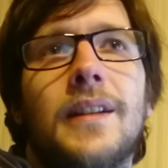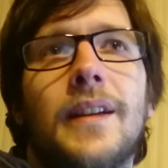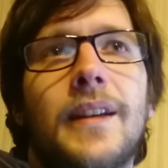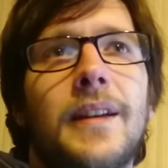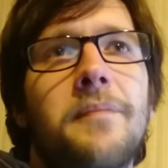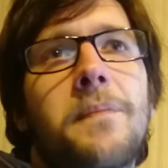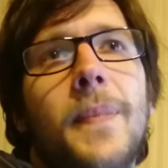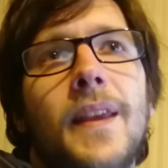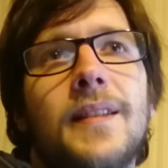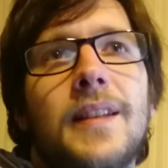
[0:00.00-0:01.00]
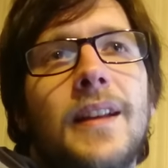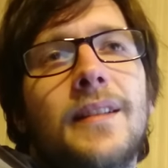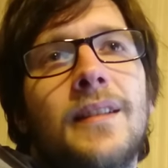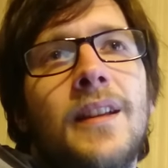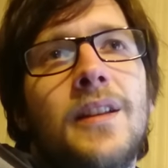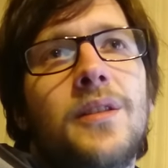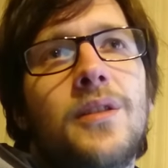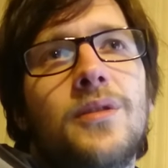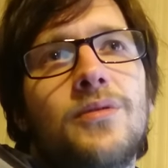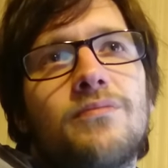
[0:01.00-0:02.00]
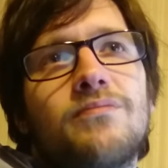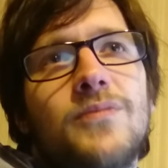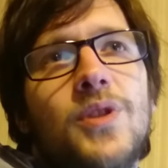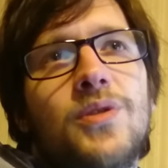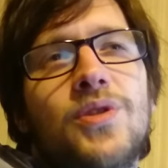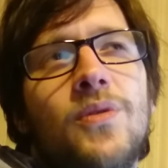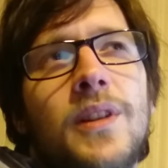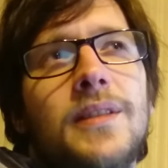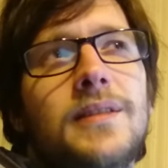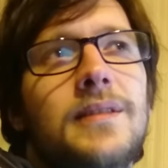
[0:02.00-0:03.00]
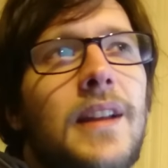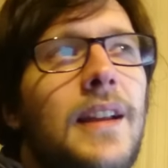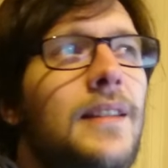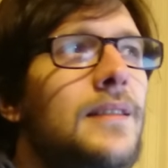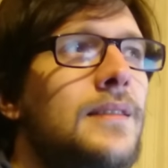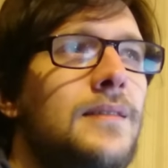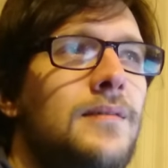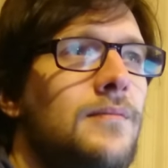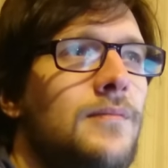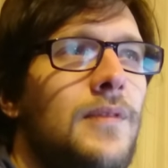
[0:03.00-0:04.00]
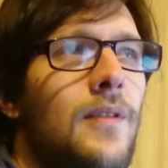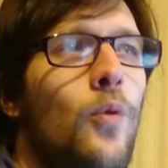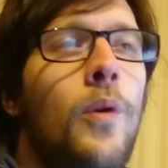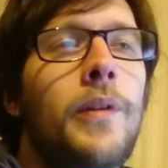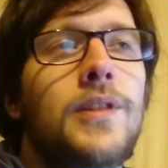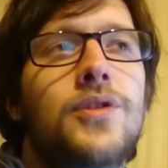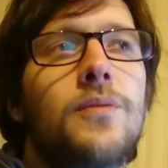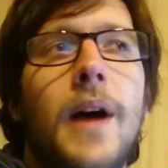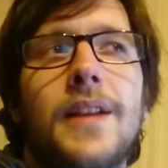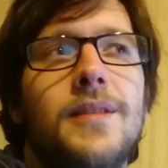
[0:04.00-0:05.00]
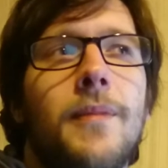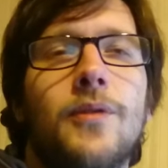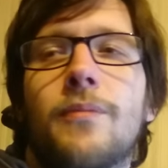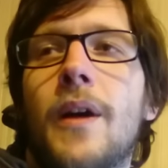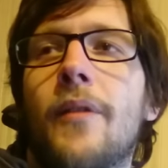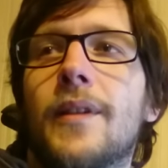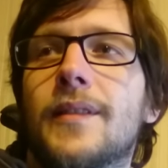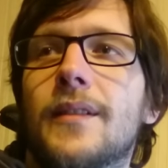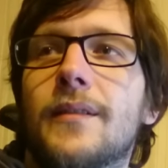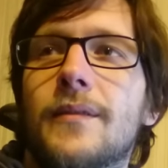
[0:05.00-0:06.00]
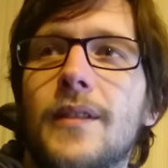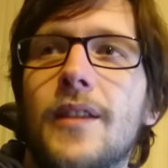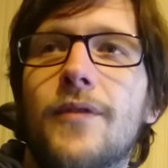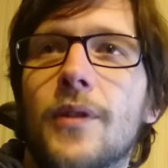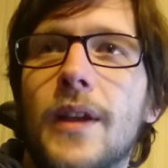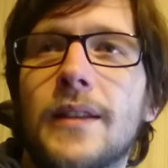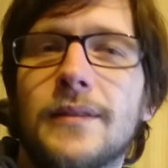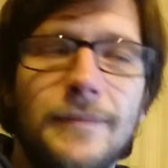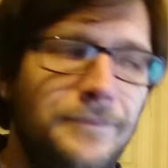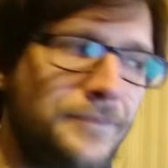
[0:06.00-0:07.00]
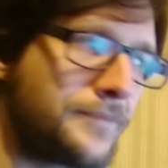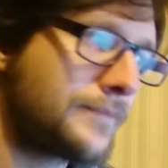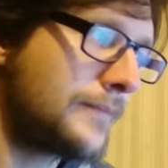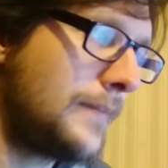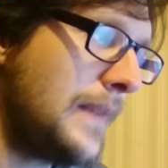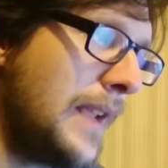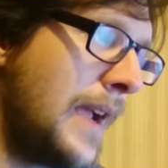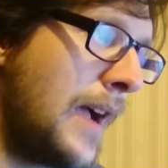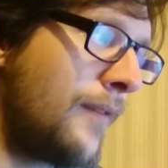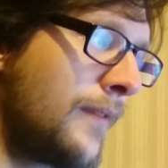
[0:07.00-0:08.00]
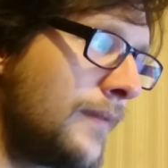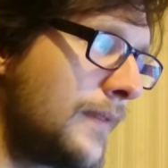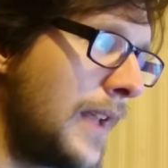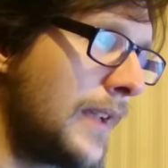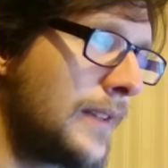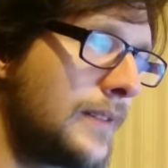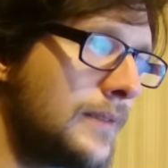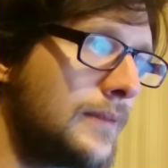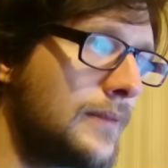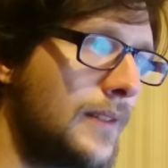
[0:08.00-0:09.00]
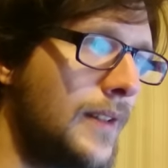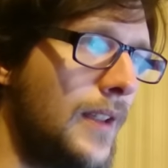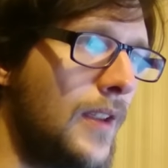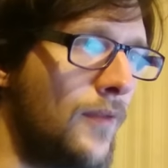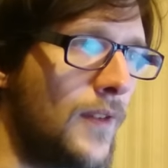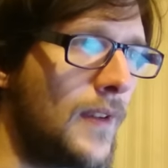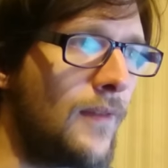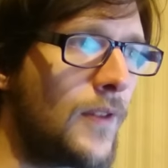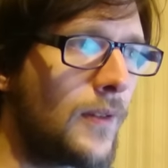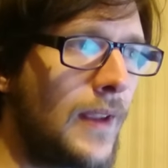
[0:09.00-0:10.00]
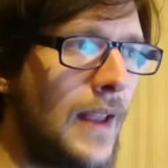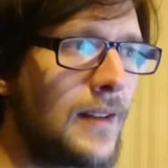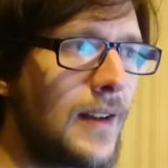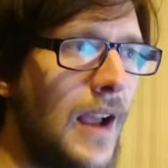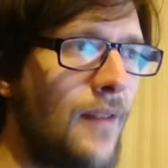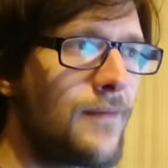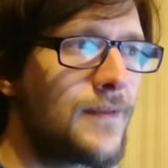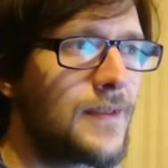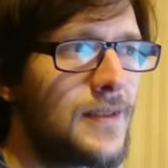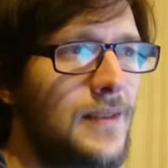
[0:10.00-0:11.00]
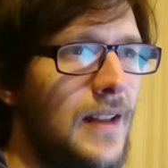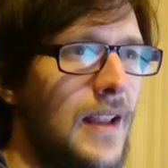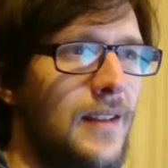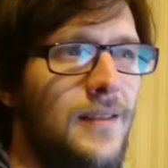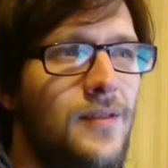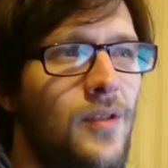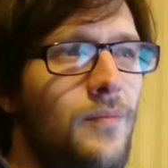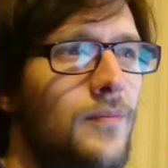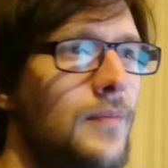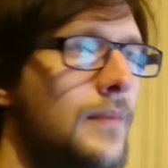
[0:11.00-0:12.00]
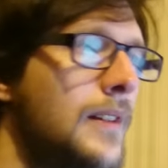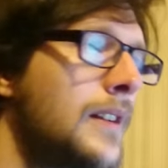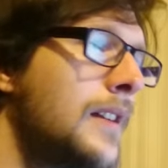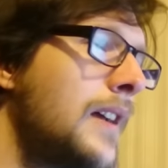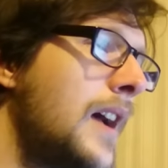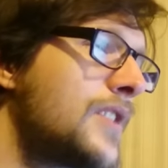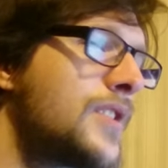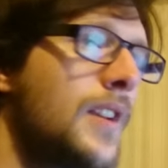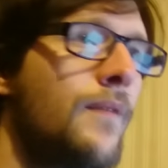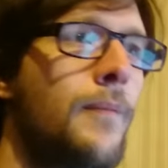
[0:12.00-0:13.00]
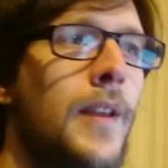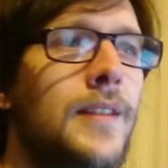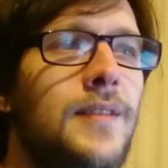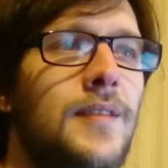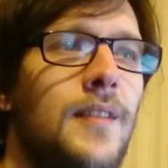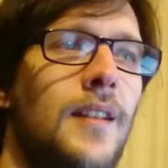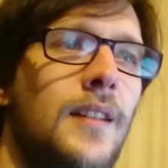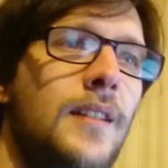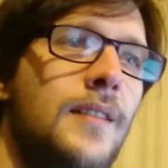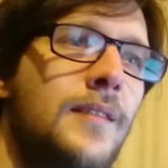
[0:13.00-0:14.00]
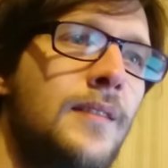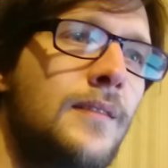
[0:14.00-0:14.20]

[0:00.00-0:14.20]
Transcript: uh, it's like you, you shouldn't like worry too much about piracy. If you can have like, uh, if, if you can have like some achievements, uh,